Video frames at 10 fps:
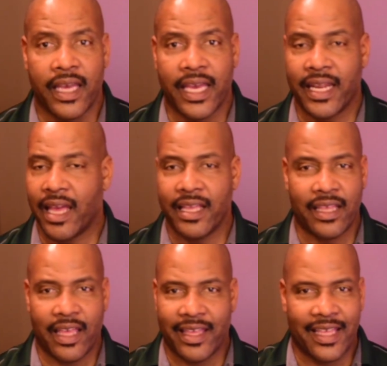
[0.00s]

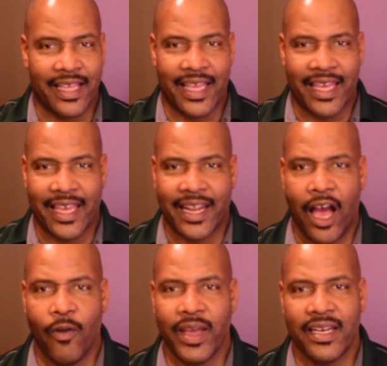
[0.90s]
It
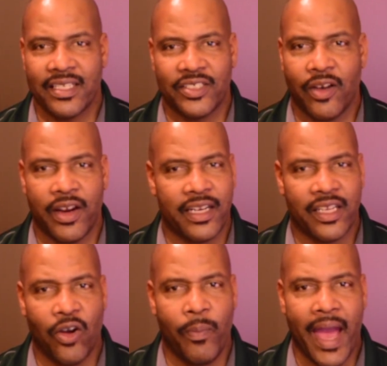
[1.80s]
already then started to
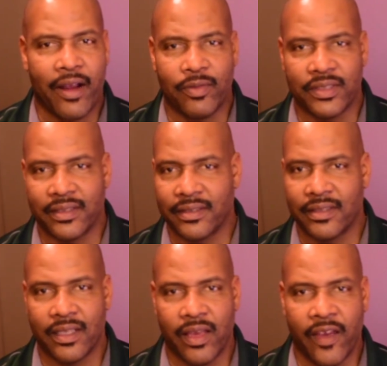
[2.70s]
go backwards
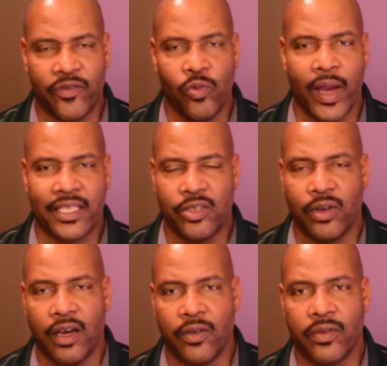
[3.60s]
if you wait too
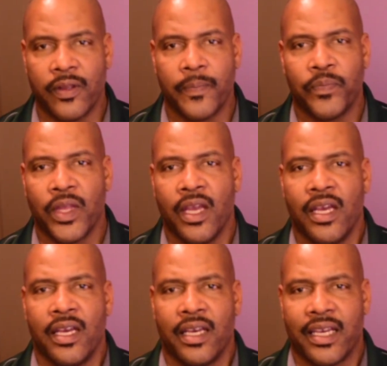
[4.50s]
long.
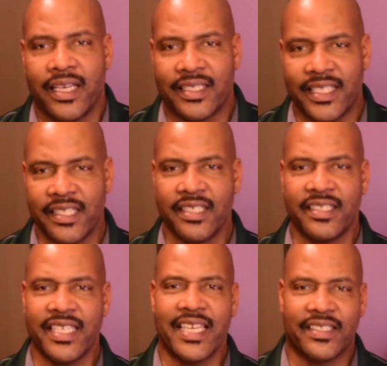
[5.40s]

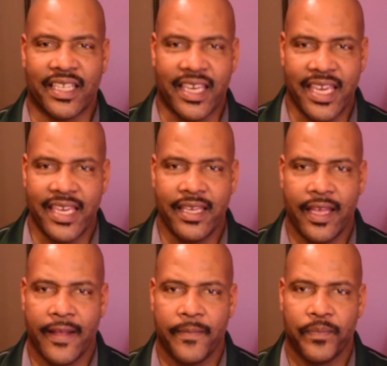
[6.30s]
Consistency is the key
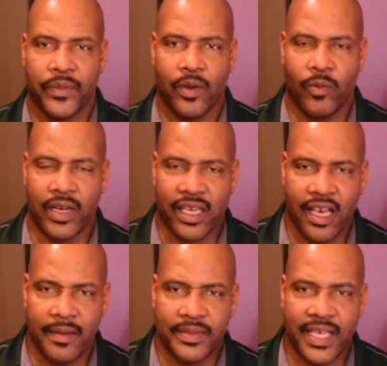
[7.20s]
when it
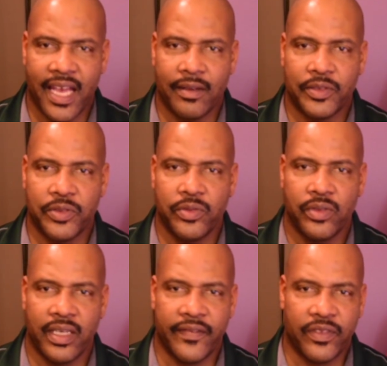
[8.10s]
comes down to
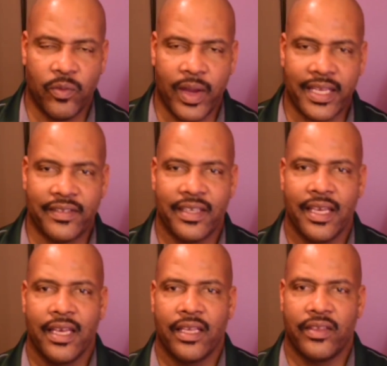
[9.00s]
lifting weights.
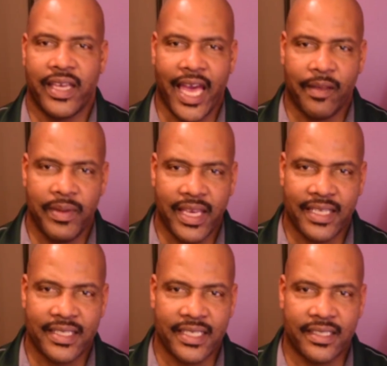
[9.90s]
You gotta be
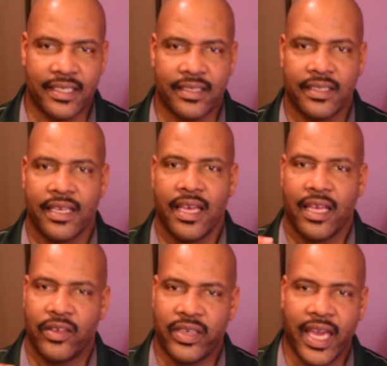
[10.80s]
consistent.
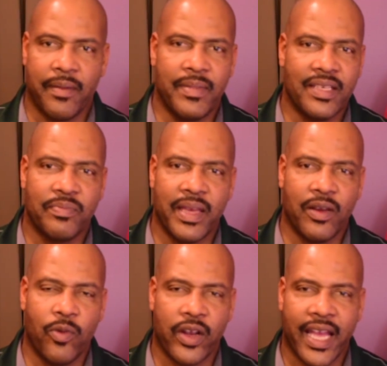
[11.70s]
You can't miss
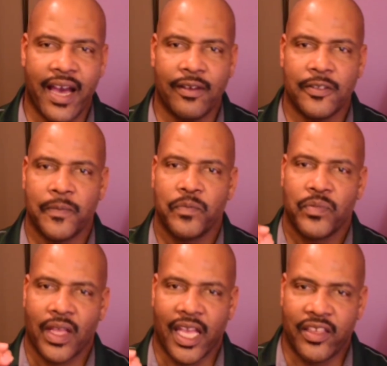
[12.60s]
many workouts,
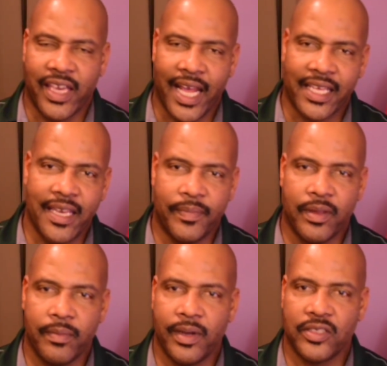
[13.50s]
and you gotta keep
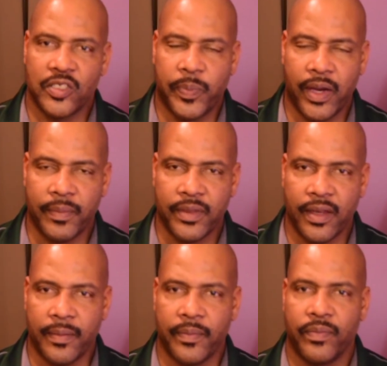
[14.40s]
the muscles pumped
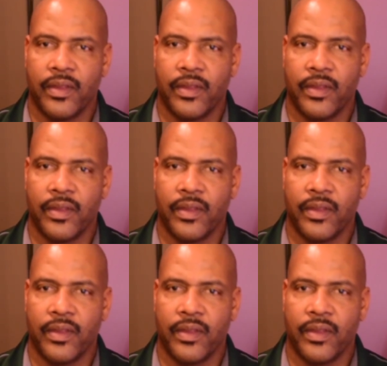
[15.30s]
up.